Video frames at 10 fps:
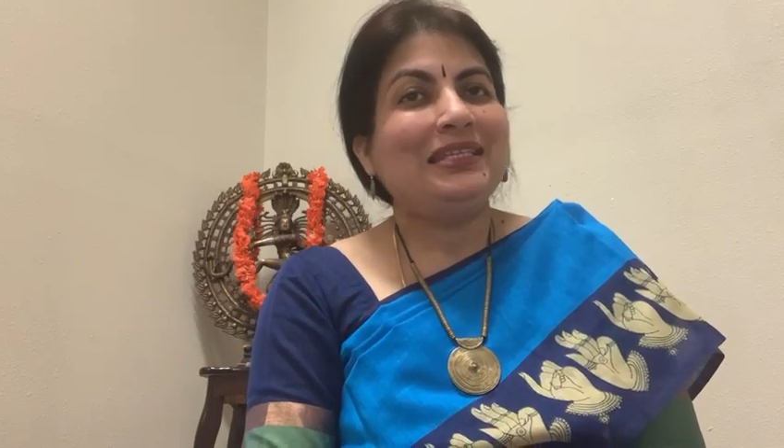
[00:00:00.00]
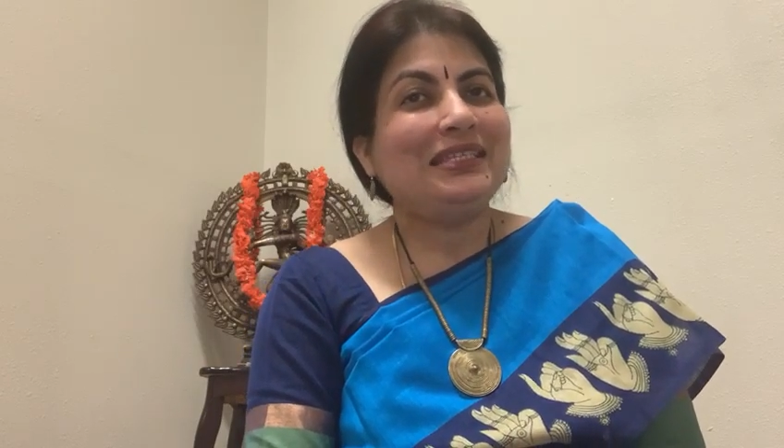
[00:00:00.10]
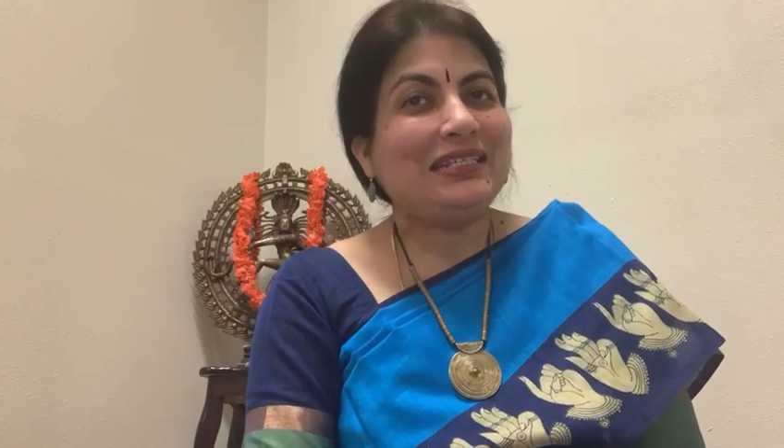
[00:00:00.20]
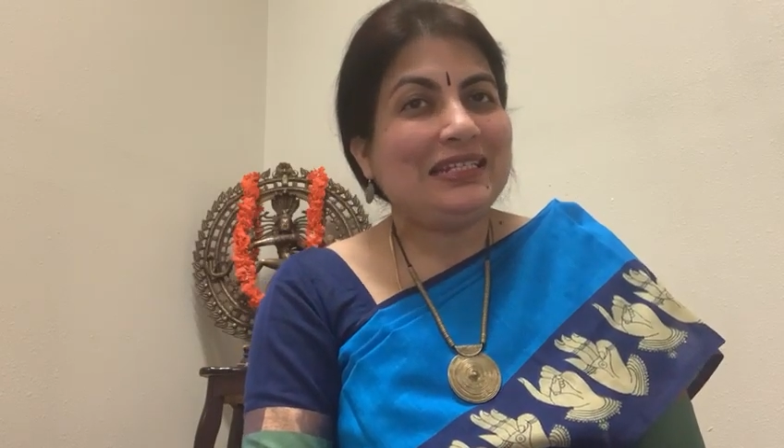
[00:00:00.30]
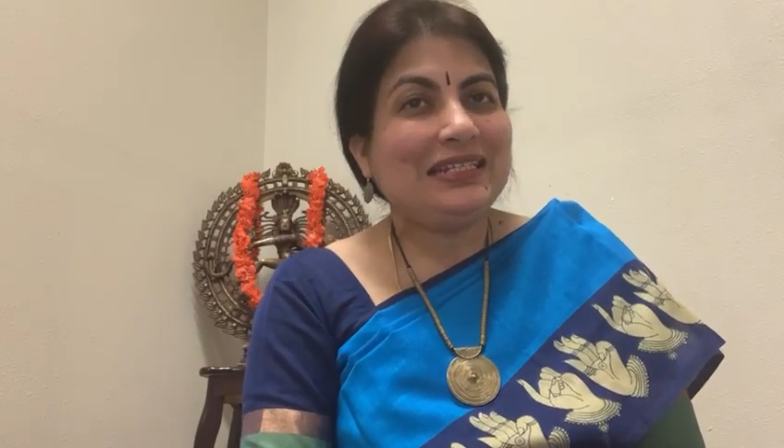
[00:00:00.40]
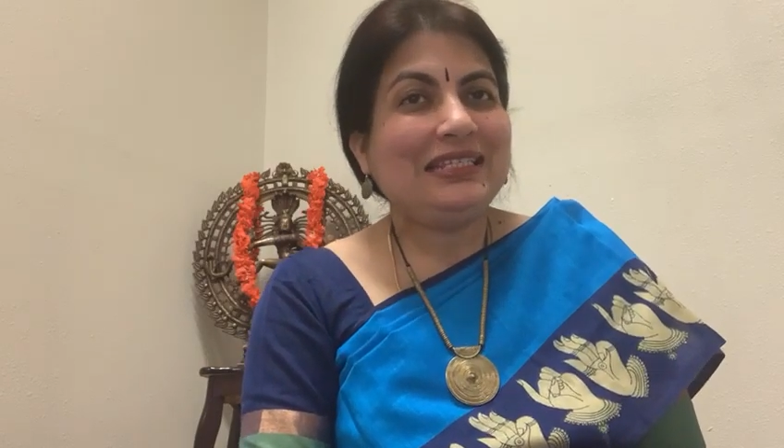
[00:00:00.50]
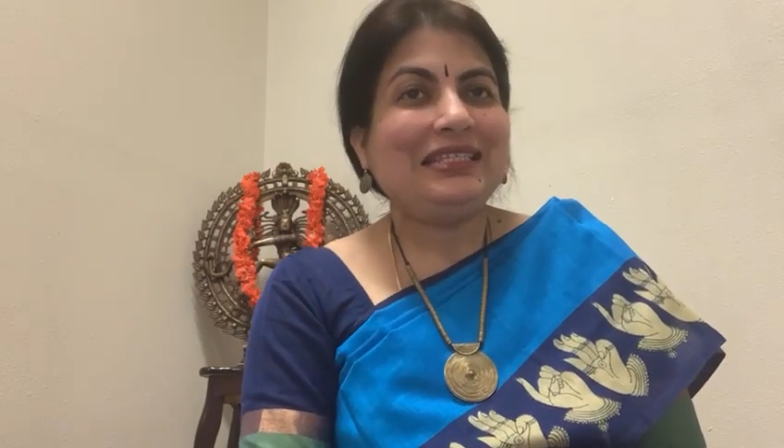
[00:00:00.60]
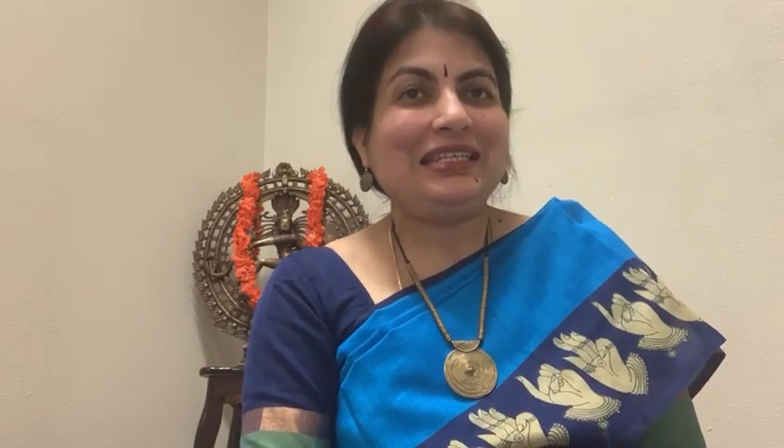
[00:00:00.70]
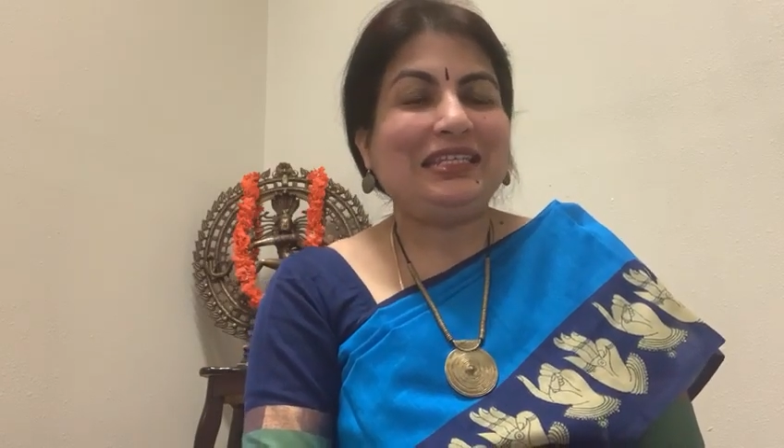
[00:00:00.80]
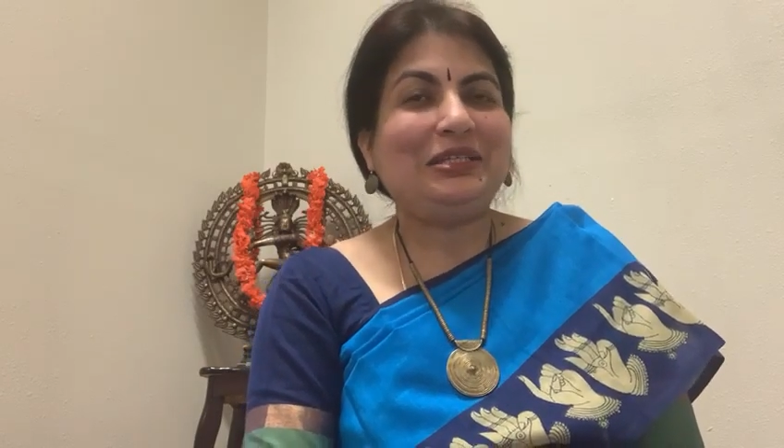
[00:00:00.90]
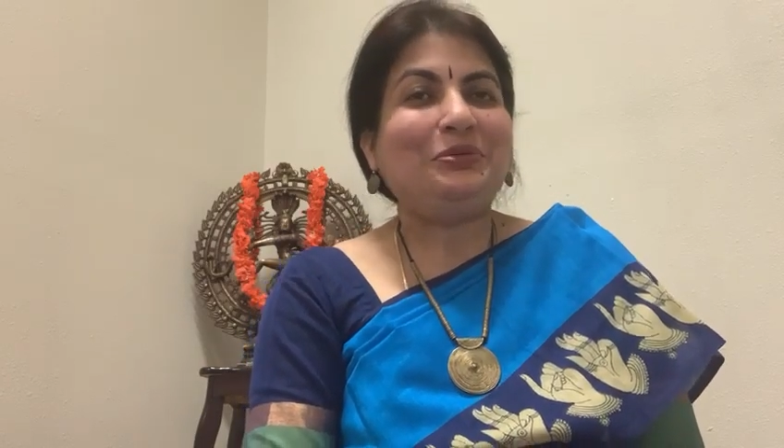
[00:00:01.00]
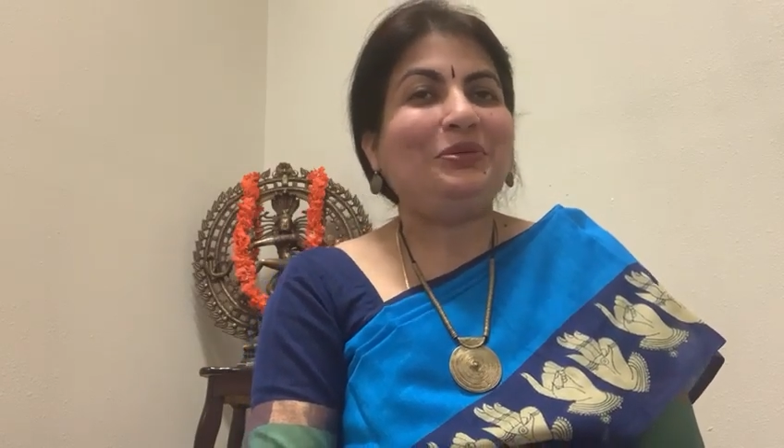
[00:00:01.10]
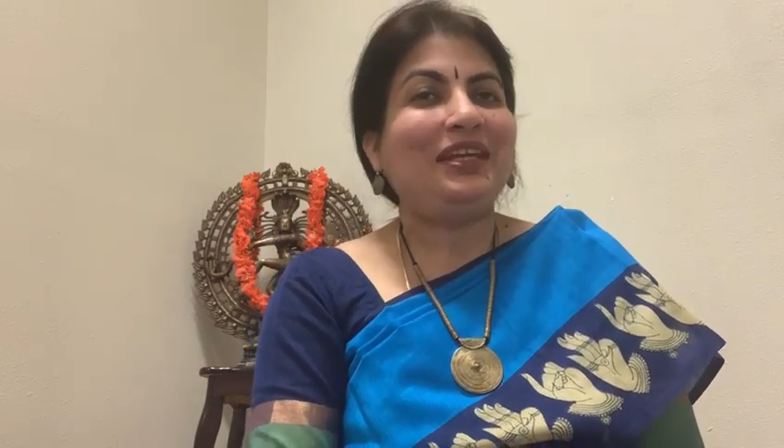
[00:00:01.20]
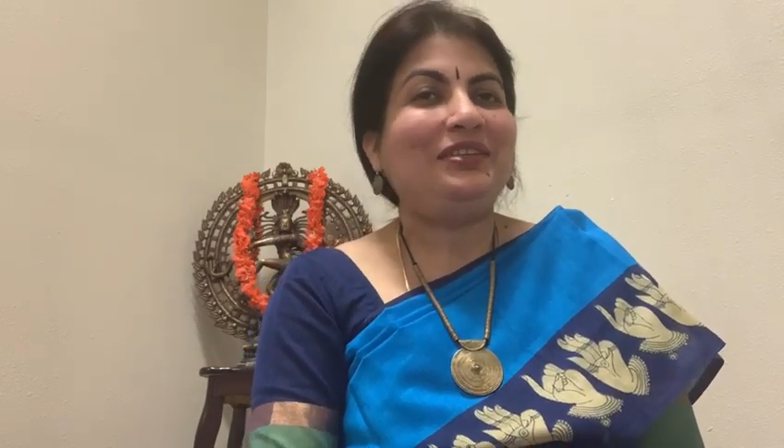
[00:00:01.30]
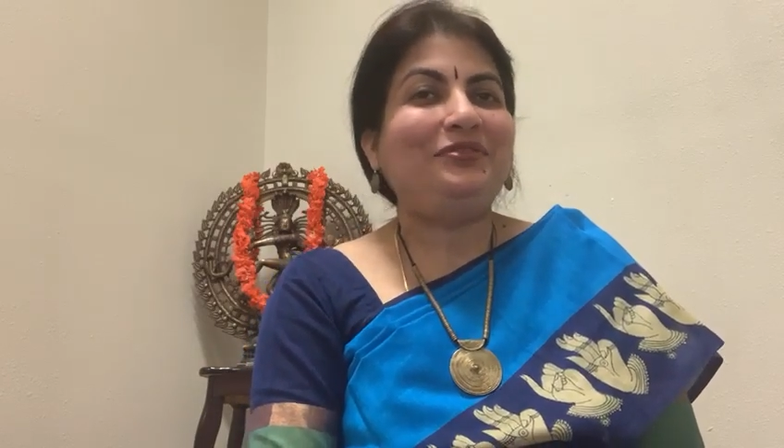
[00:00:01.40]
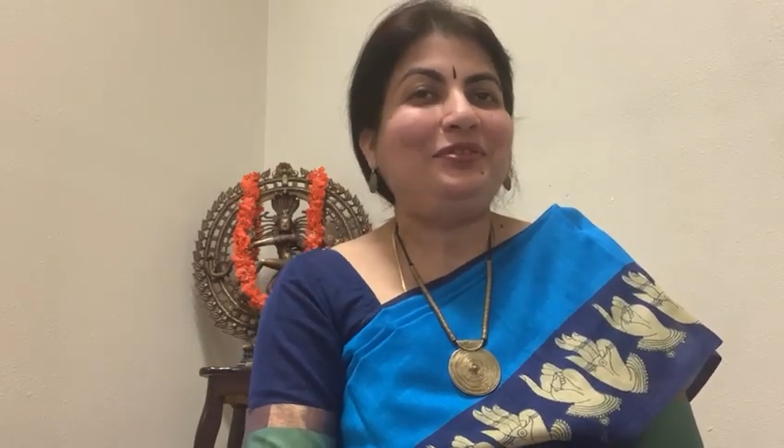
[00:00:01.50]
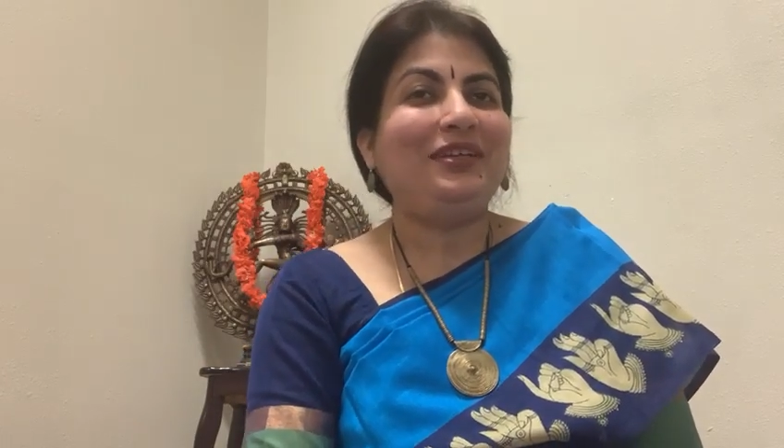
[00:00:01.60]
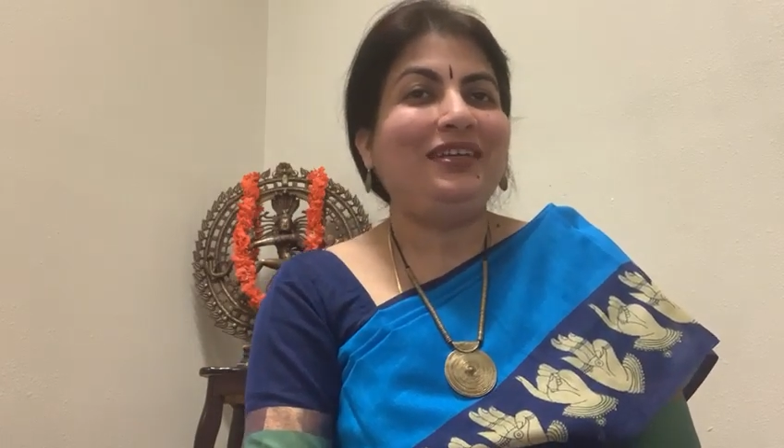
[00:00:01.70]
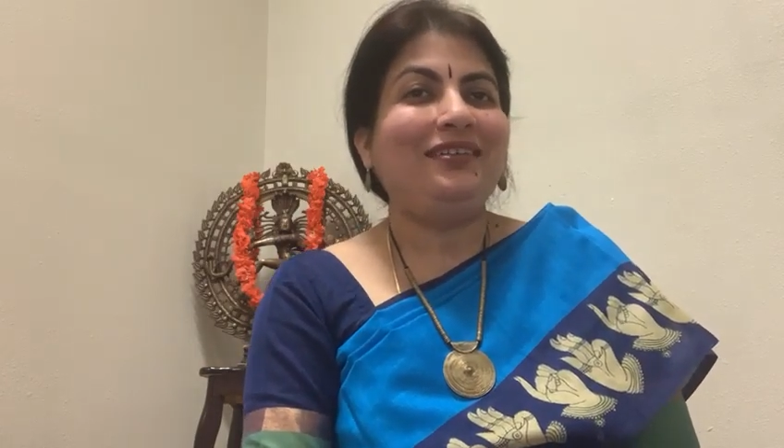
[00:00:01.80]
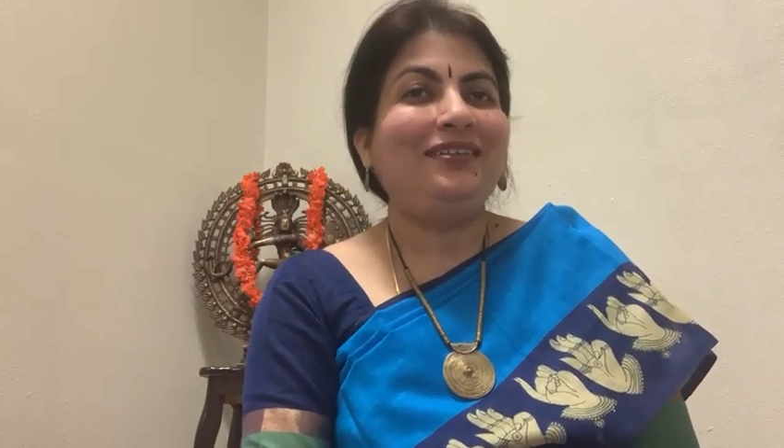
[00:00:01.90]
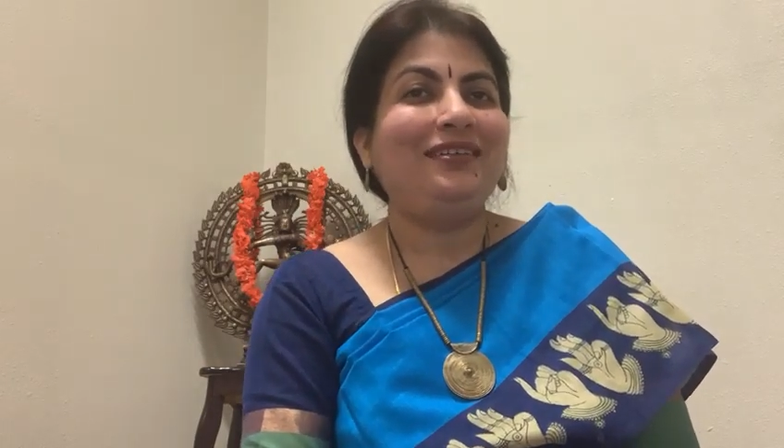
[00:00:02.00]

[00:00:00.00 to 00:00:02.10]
settled in San Diego, California.